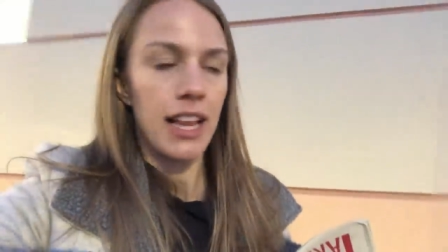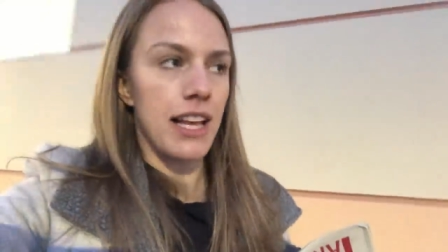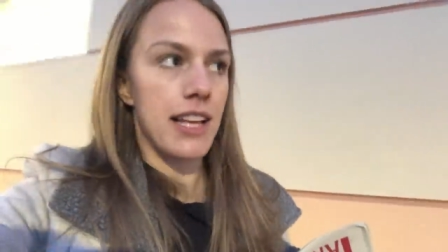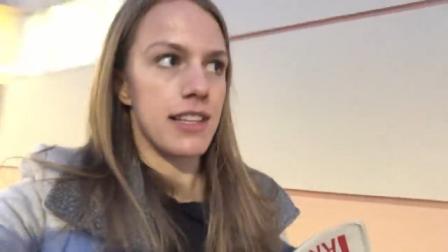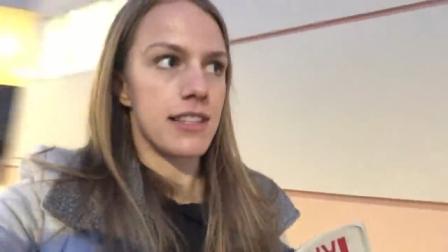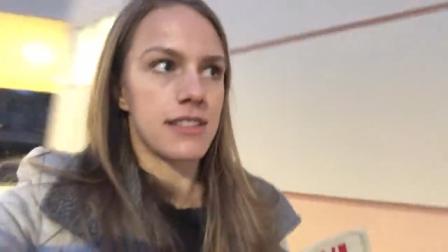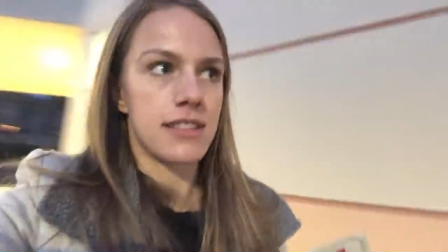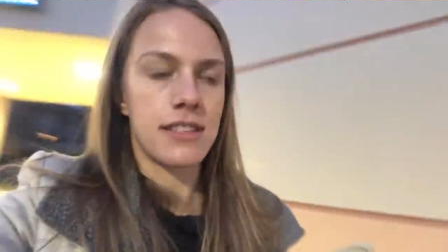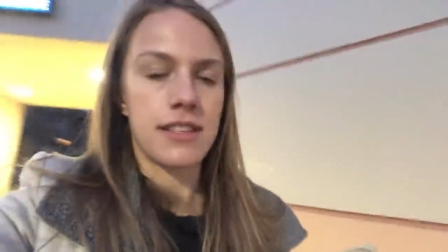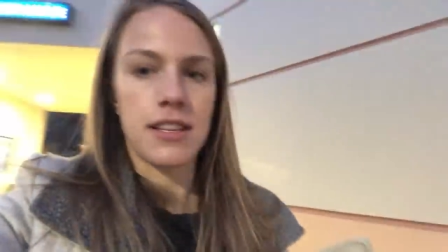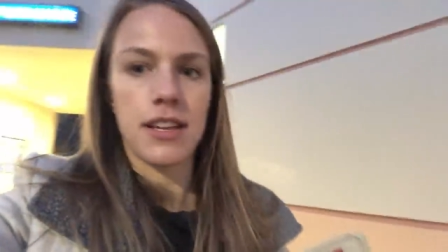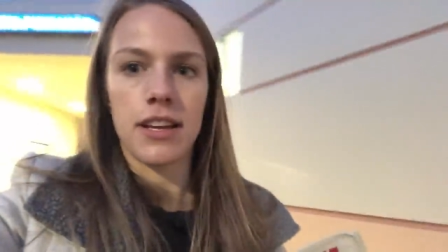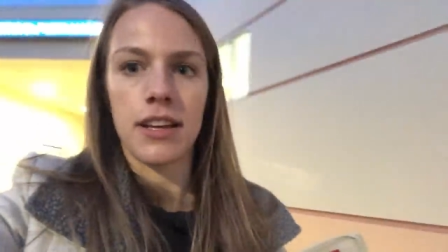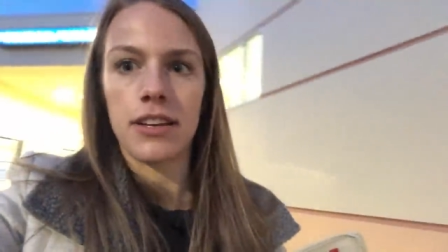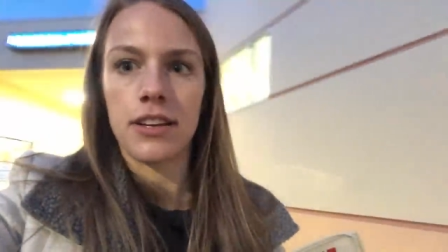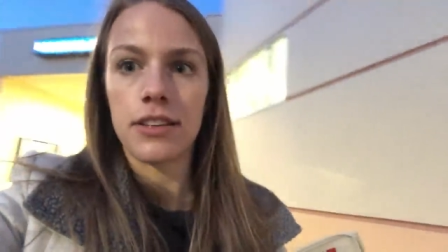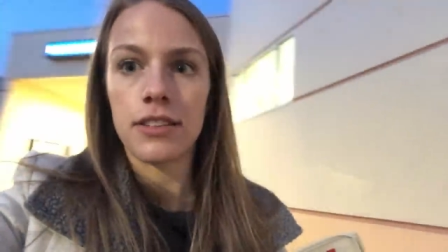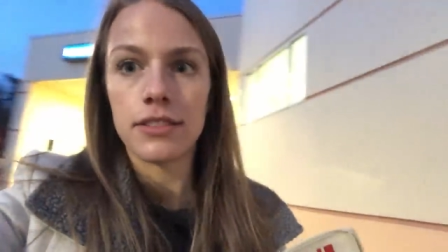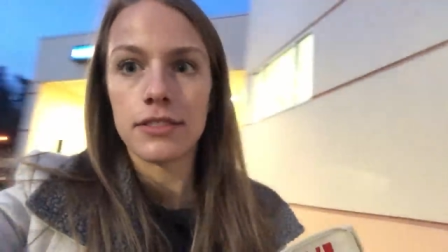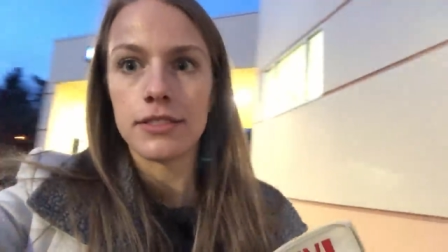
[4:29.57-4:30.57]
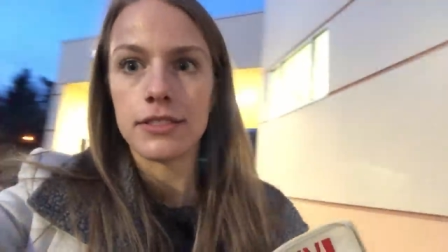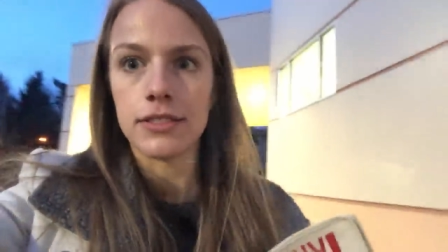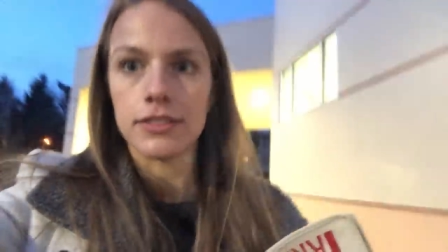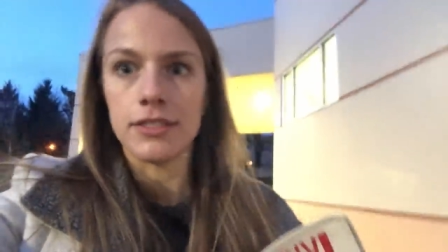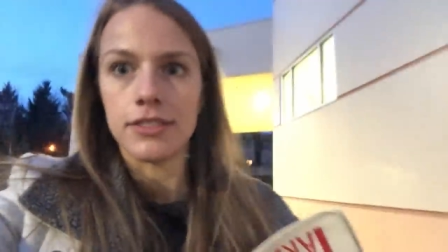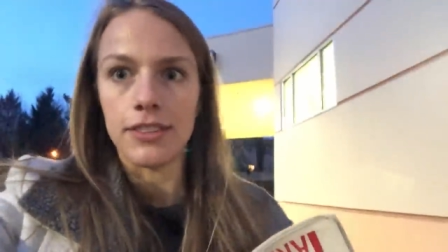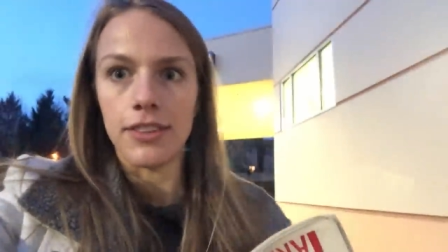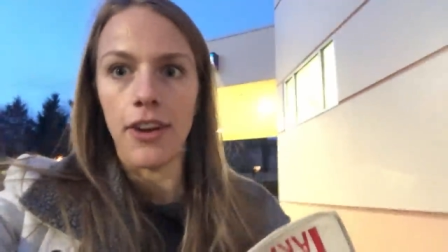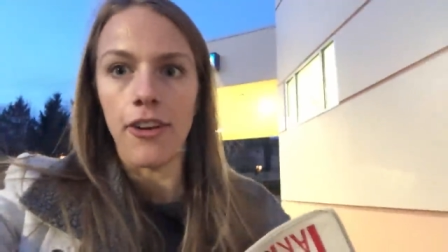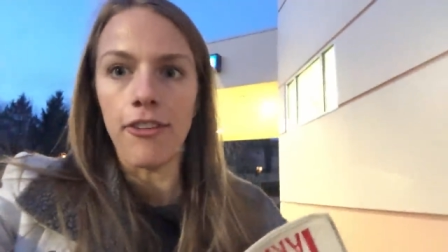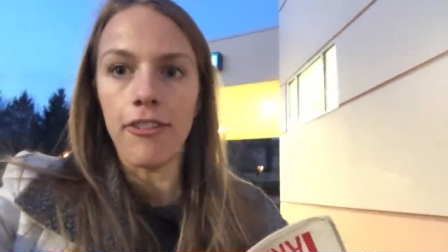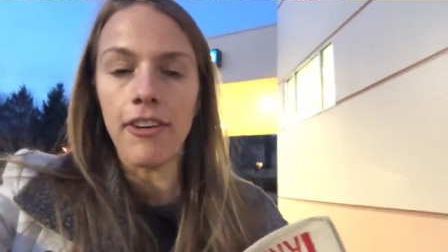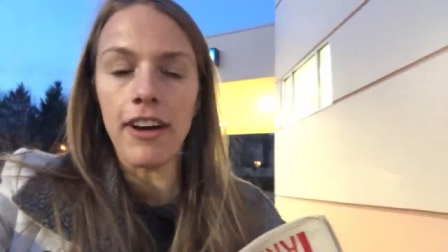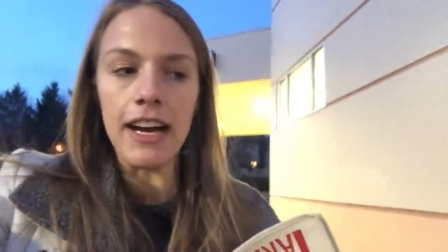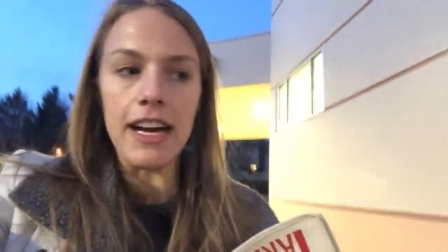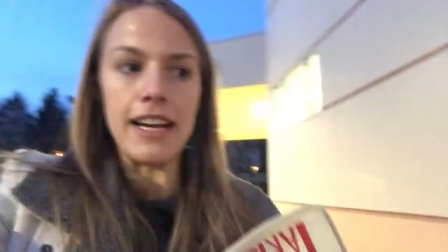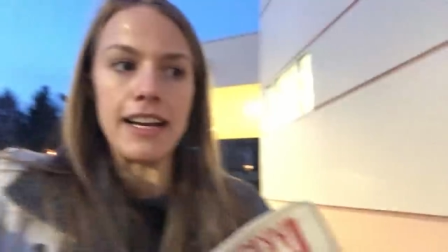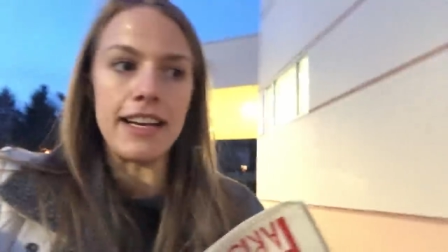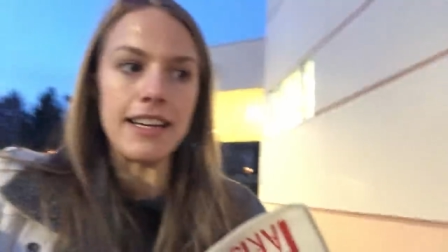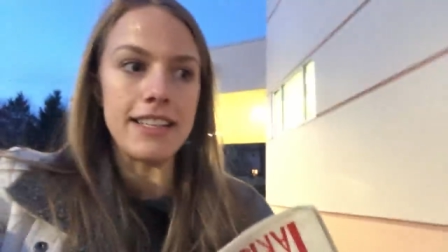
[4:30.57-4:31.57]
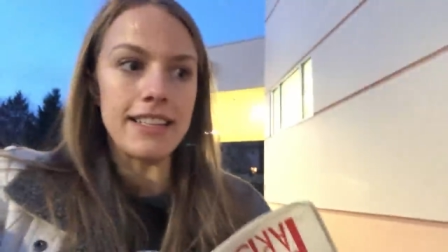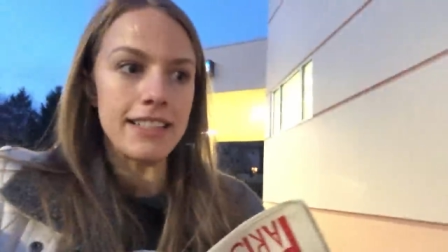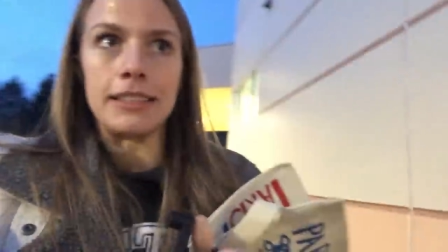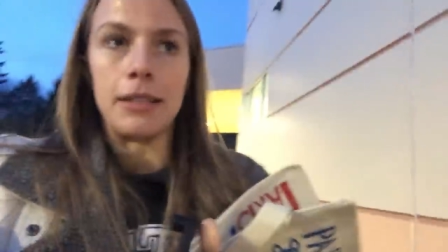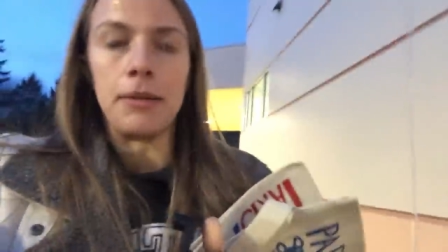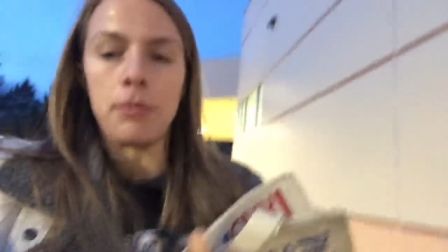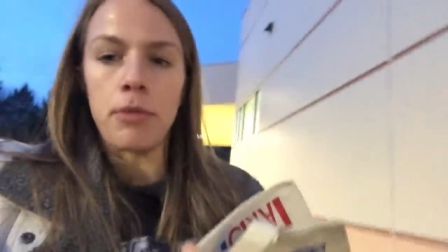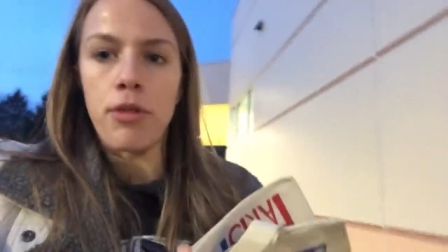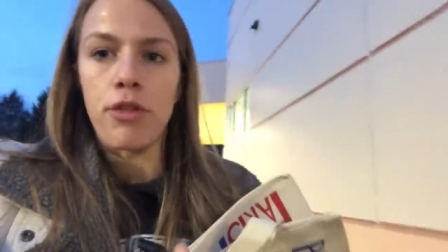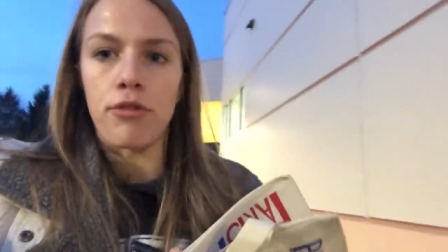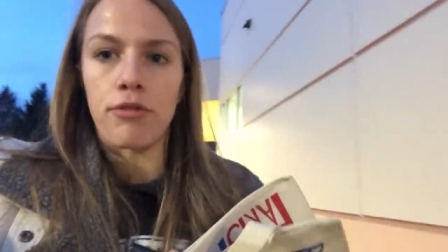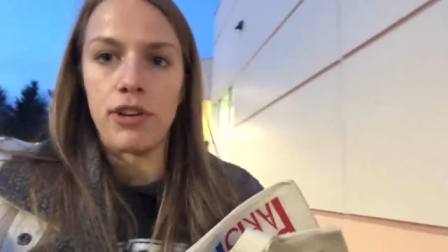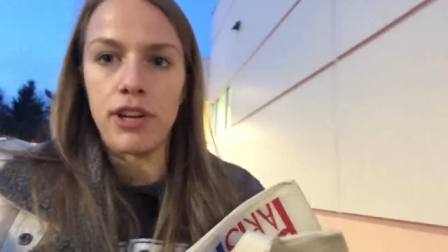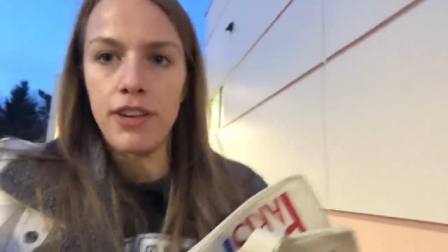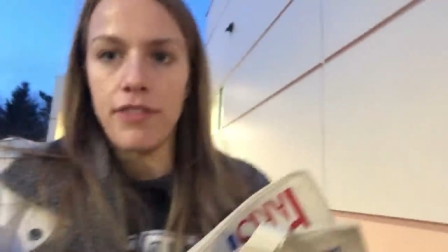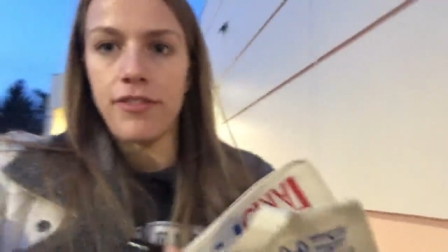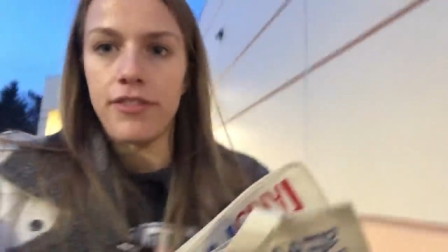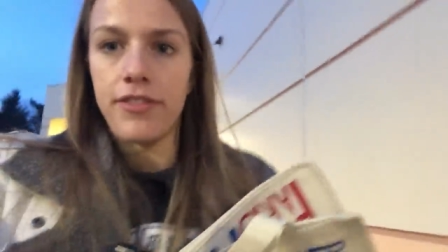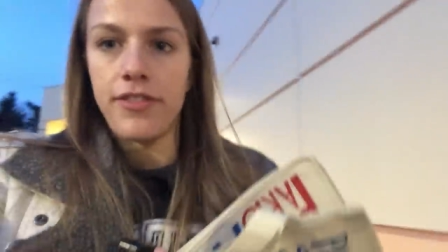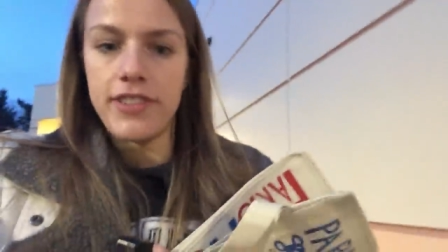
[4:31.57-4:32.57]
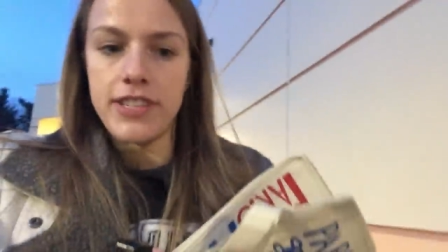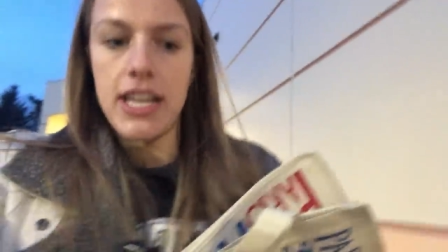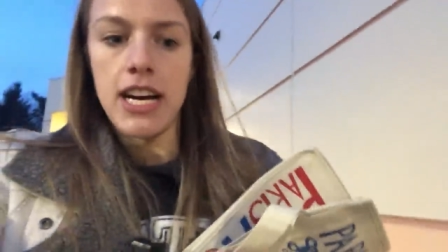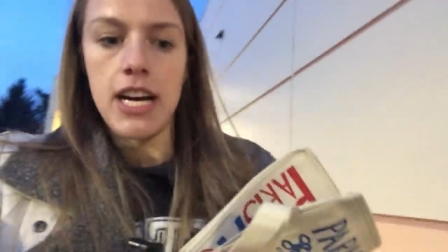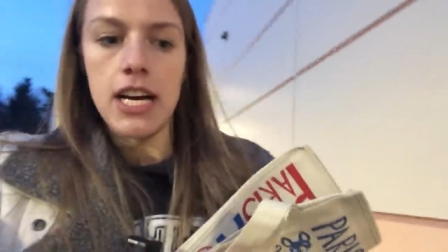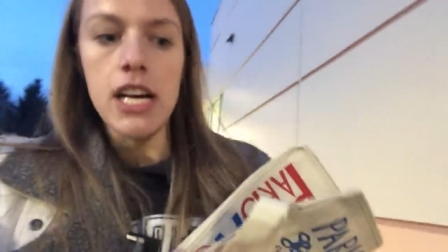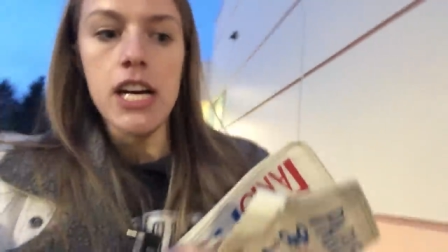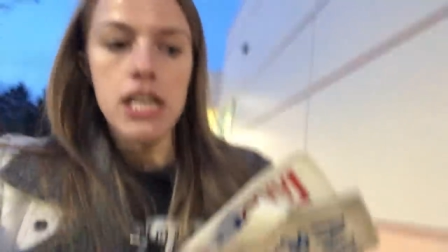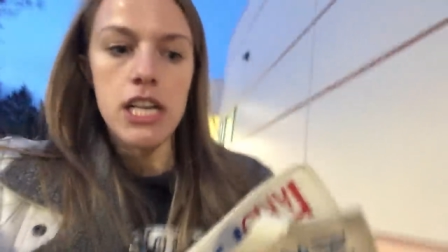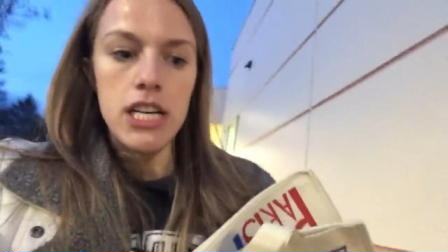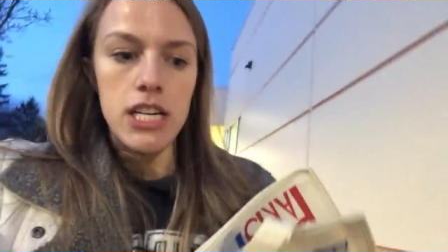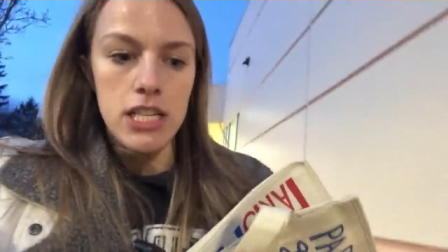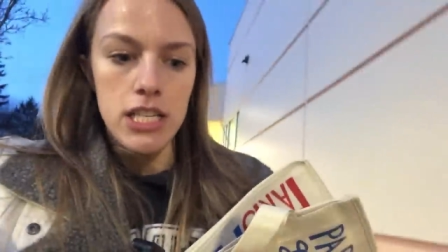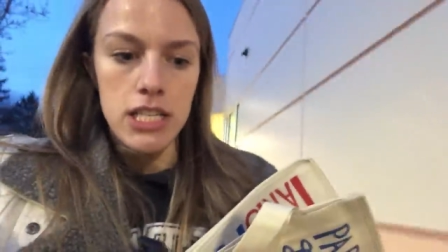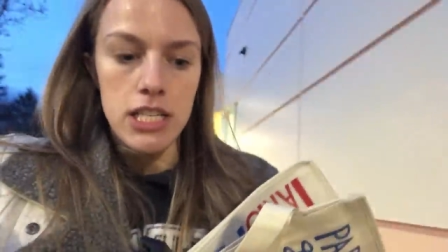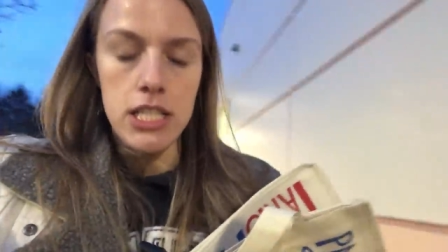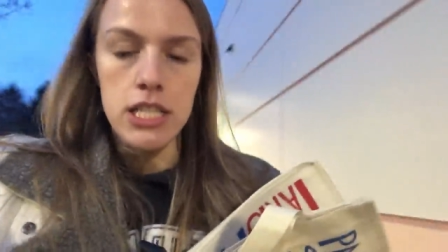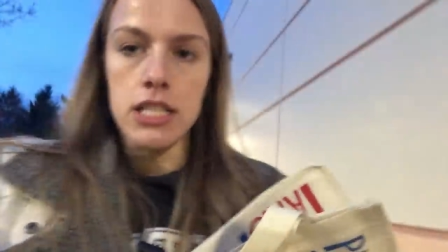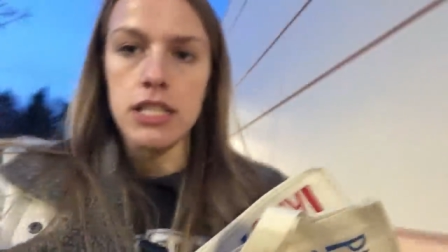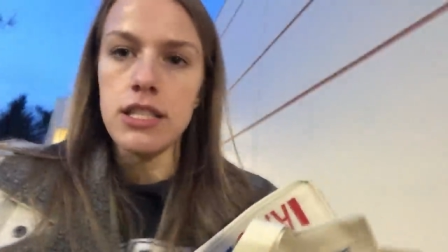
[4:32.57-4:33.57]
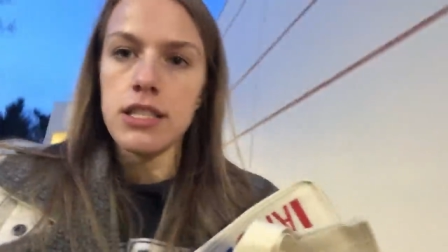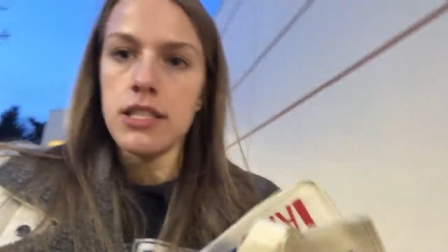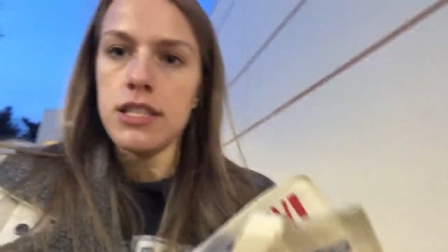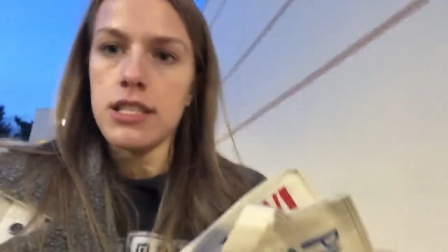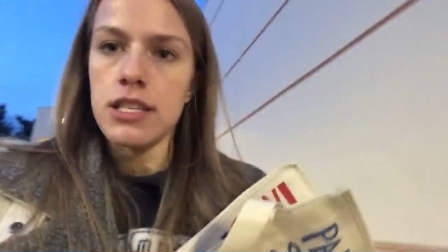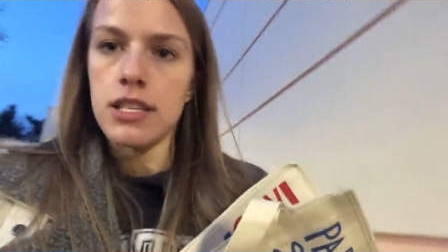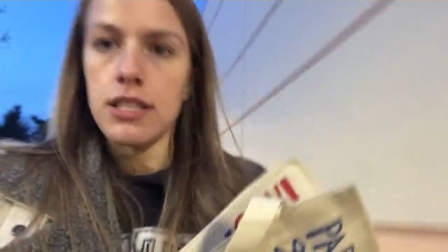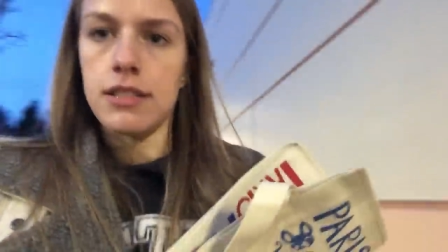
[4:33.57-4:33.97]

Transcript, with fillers: Let's go find some thrift finds.